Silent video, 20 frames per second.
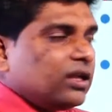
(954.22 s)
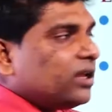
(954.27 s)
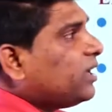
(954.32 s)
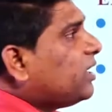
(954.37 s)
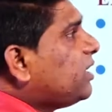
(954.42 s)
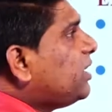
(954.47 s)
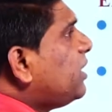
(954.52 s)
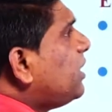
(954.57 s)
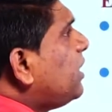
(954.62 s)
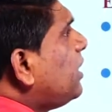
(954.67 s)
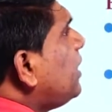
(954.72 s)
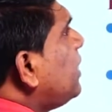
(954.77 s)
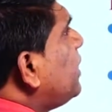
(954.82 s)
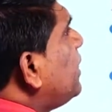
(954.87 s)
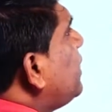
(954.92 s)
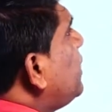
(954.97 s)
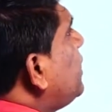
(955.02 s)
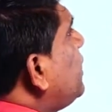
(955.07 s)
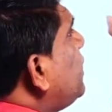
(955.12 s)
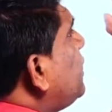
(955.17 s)
Here
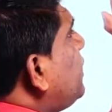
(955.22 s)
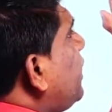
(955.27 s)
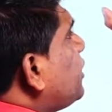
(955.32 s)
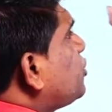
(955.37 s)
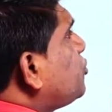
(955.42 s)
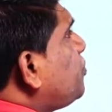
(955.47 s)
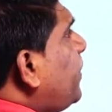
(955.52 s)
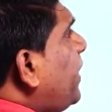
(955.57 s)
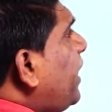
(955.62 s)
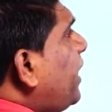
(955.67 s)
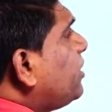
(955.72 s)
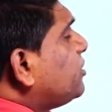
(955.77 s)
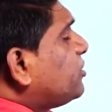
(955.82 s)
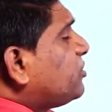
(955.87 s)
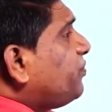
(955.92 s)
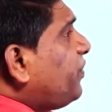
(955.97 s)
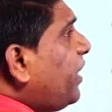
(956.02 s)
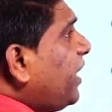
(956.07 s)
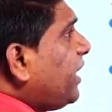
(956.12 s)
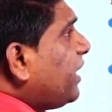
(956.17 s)
it explains
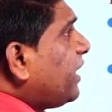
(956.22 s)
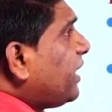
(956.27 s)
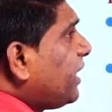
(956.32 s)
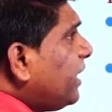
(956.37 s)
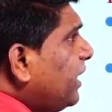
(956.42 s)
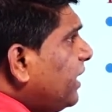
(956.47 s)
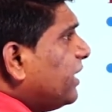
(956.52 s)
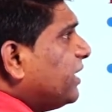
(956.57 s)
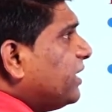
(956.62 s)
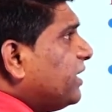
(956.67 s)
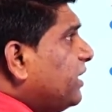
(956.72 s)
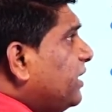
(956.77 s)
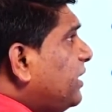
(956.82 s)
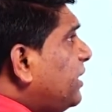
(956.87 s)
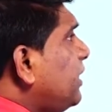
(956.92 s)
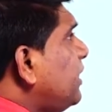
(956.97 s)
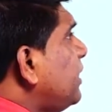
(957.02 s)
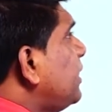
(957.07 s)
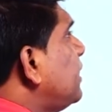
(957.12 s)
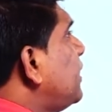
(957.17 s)
very
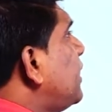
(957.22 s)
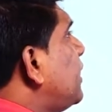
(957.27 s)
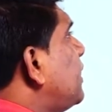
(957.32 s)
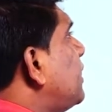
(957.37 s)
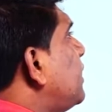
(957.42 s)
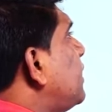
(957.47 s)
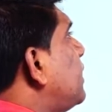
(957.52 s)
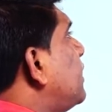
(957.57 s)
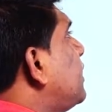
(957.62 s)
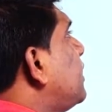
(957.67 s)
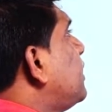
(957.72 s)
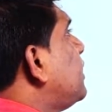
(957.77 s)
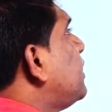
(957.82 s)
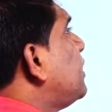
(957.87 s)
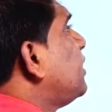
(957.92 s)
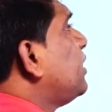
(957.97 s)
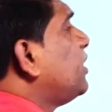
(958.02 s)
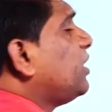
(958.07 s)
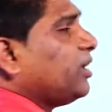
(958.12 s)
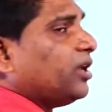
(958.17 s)
clearly.
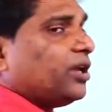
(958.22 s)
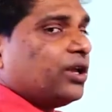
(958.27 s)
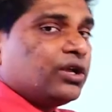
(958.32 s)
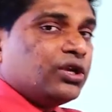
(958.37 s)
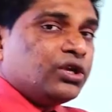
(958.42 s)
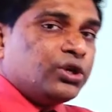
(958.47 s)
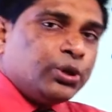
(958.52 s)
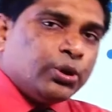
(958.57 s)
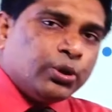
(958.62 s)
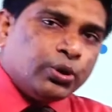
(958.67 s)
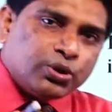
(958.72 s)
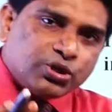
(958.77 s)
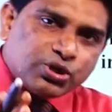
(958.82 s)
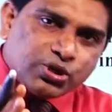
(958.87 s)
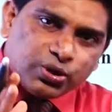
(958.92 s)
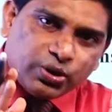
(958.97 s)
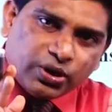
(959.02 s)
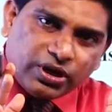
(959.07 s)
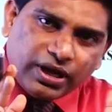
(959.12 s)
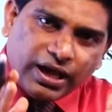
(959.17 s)
You
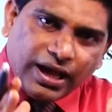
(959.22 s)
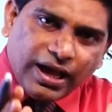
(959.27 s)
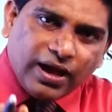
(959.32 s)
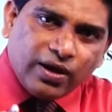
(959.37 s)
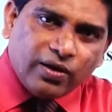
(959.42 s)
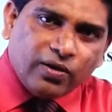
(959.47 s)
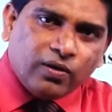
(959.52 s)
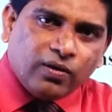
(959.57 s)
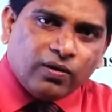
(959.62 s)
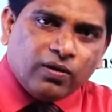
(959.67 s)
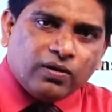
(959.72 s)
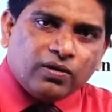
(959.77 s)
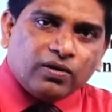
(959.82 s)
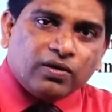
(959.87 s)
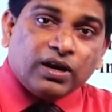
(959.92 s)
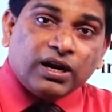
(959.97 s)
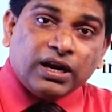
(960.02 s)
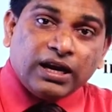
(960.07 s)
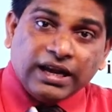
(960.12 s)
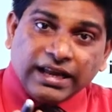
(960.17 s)
should have
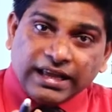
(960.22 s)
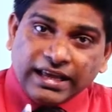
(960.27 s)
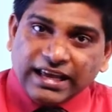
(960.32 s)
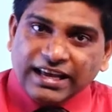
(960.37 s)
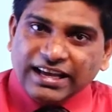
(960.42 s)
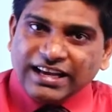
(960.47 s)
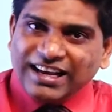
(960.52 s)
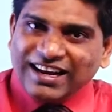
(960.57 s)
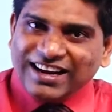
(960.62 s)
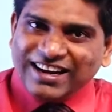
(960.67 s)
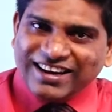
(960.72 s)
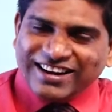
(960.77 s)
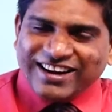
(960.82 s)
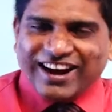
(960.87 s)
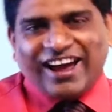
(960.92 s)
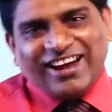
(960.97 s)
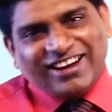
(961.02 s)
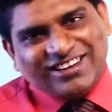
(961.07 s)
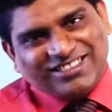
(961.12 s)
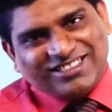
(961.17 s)
legal
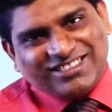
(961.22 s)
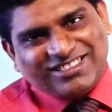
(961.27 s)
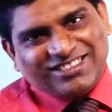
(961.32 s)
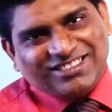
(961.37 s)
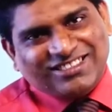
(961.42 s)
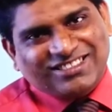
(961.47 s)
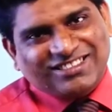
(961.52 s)
right.